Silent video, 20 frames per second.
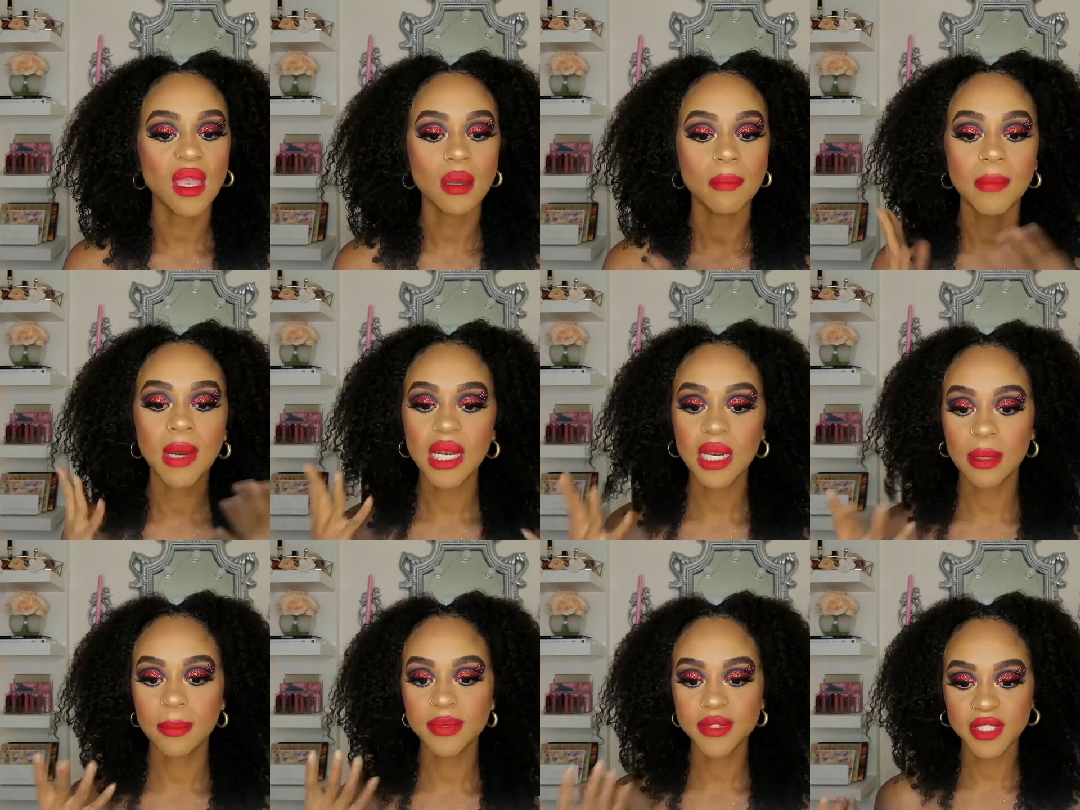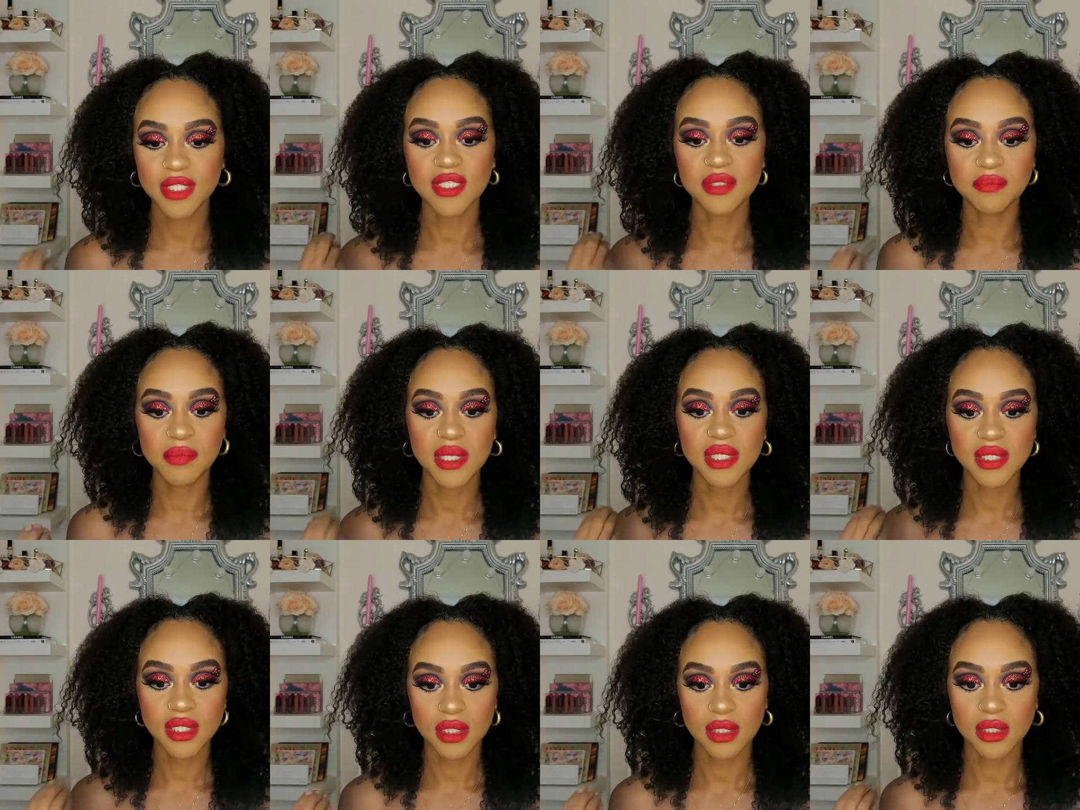my lips is
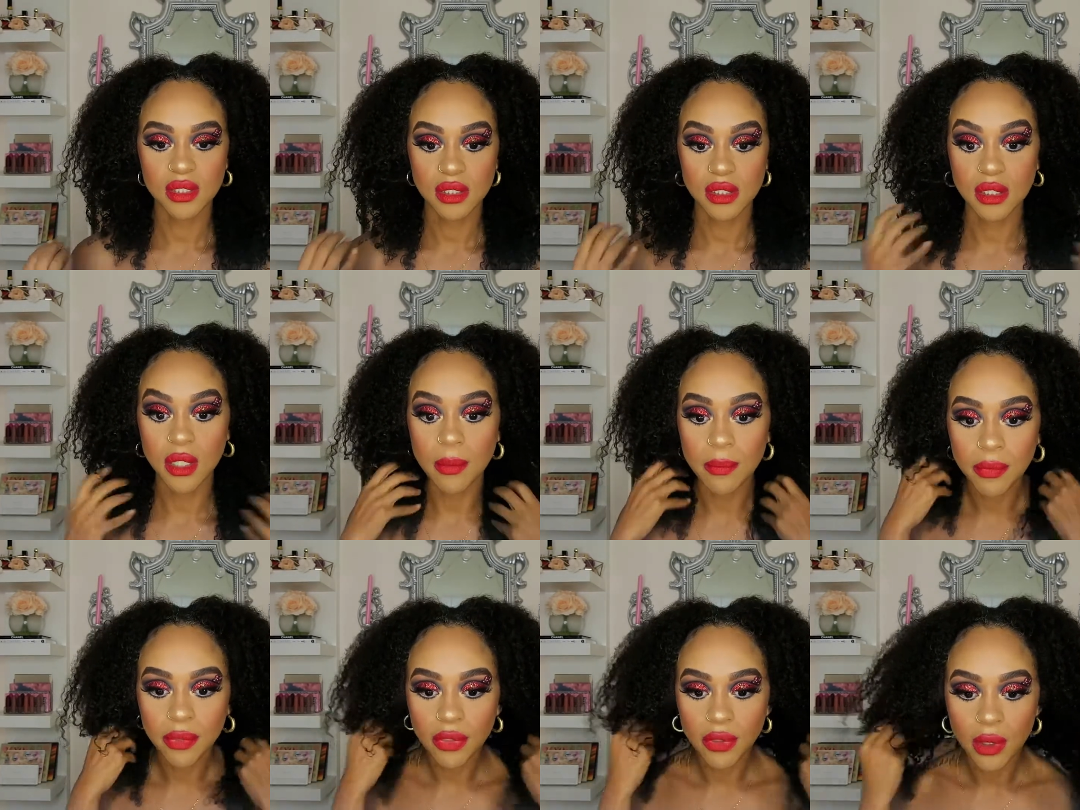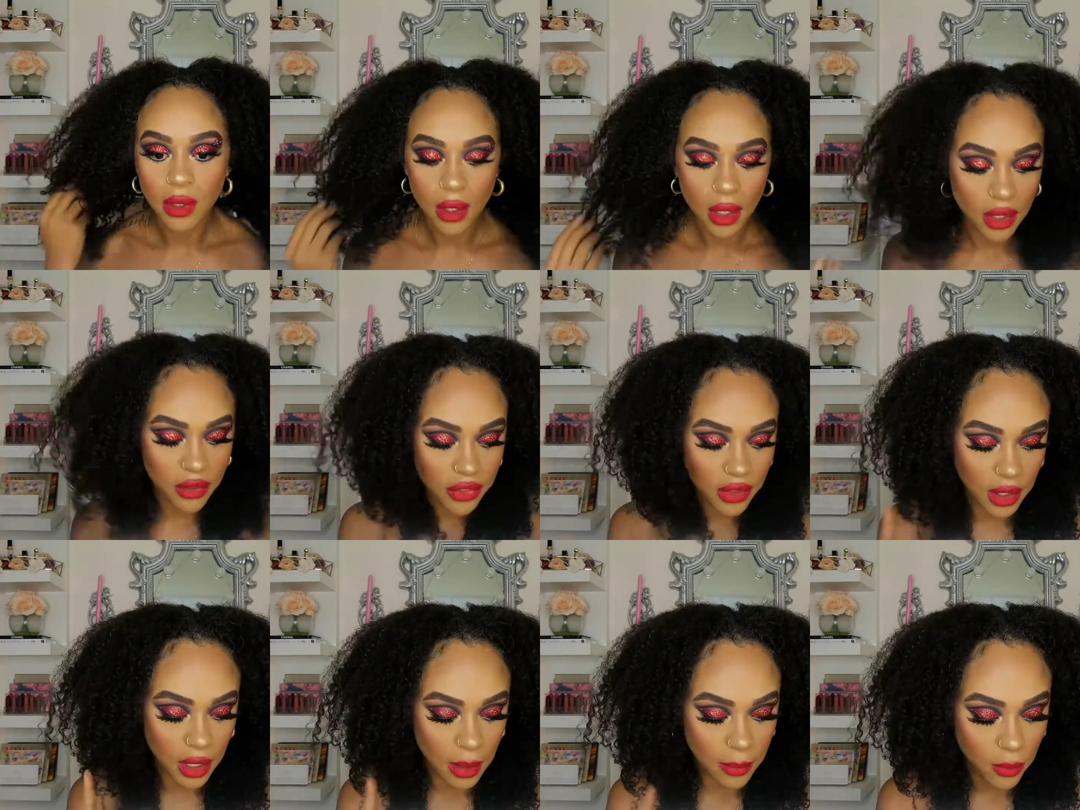missing something. I
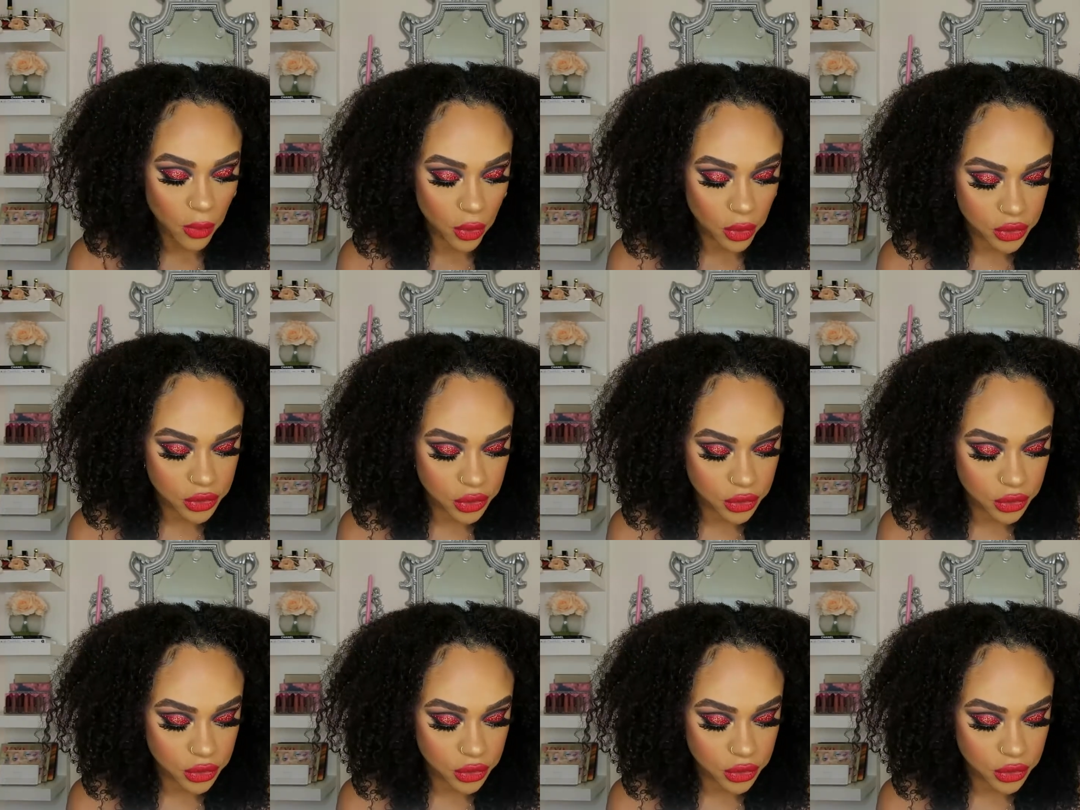think I'm going